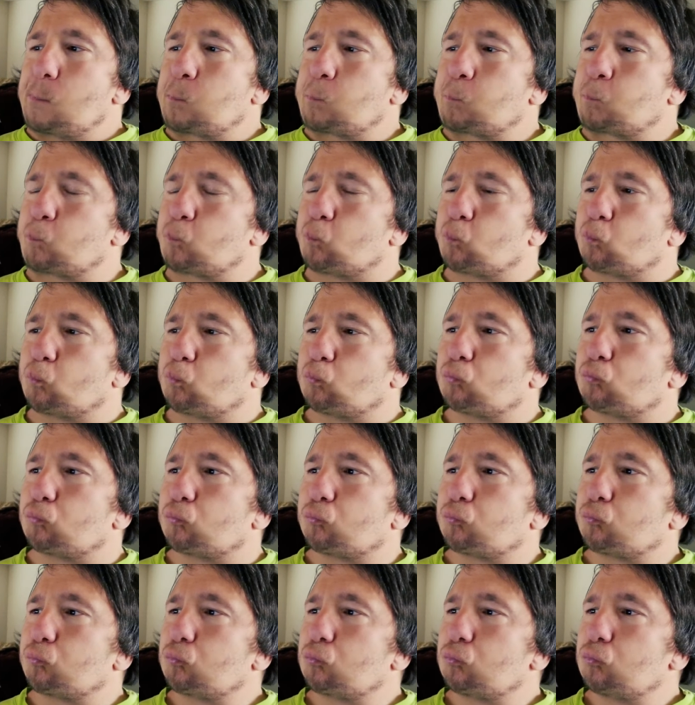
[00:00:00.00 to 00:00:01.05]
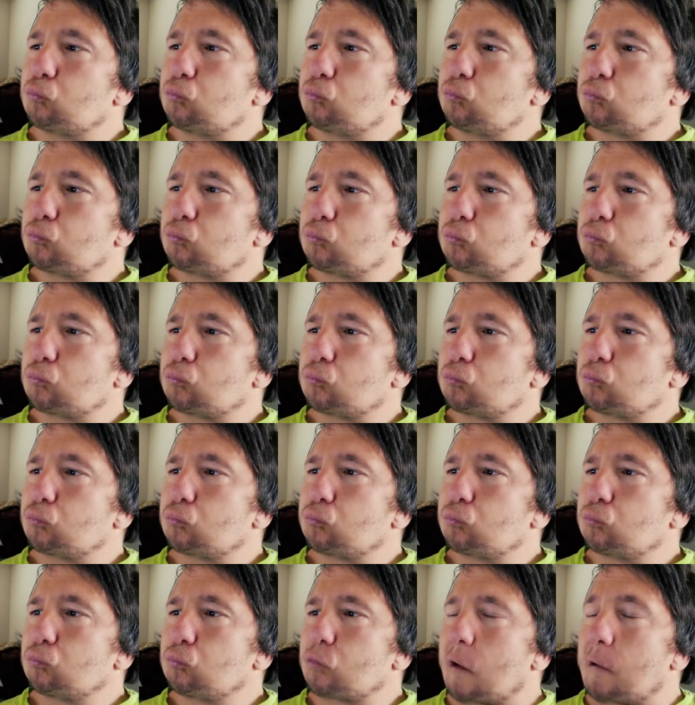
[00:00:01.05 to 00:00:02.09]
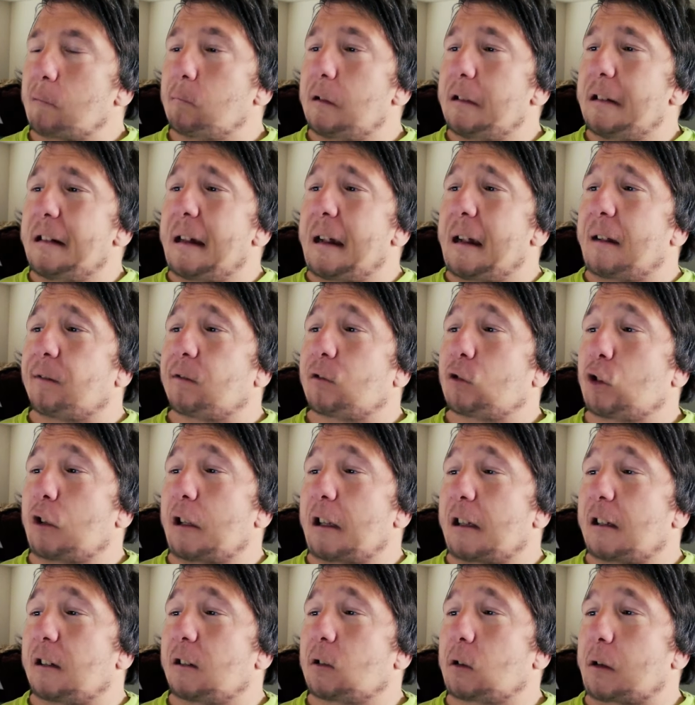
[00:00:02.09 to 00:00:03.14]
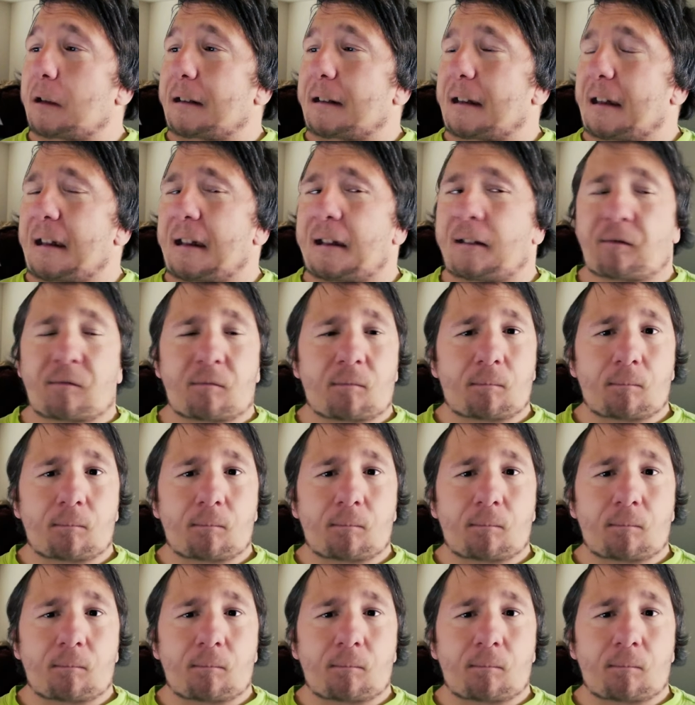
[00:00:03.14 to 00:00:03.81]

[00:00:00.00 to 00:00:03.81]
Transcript: I'm running out of cheese, I can't.